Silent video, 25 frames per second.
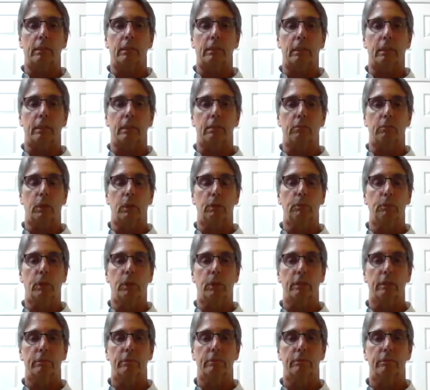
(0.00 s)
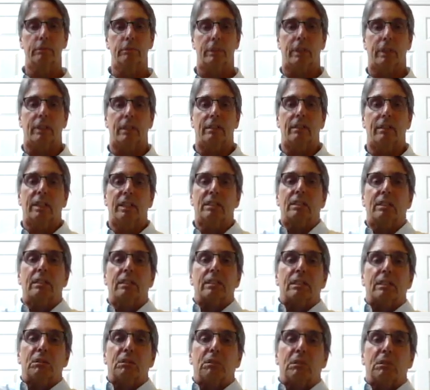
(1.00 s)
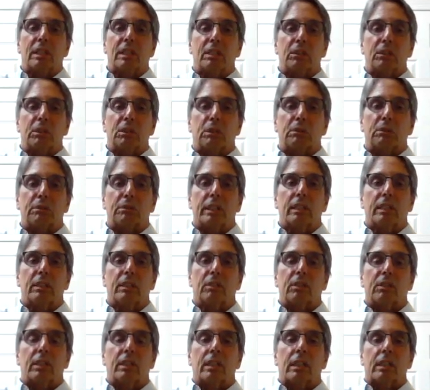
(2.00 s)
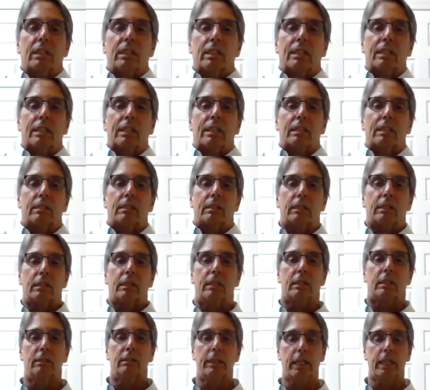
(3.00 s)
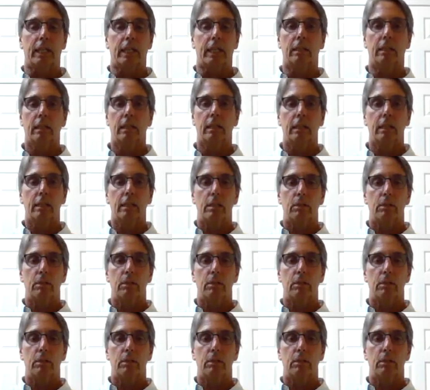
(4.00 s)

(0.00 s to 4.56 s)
And one more. I like to do things in threes and down.